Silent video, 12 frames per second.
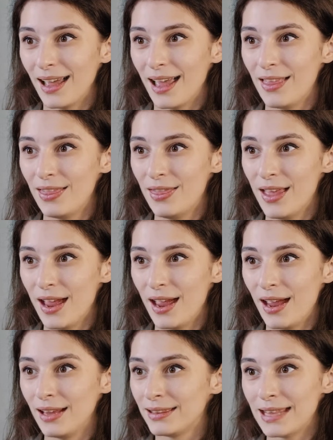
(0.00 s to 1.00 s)
and
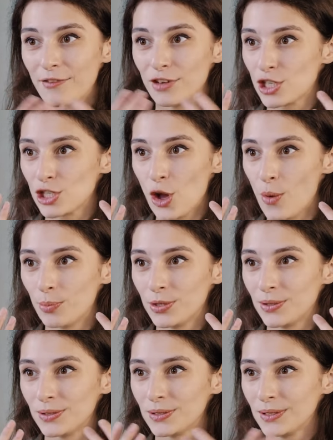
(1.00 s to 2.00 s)
they, it never stopped.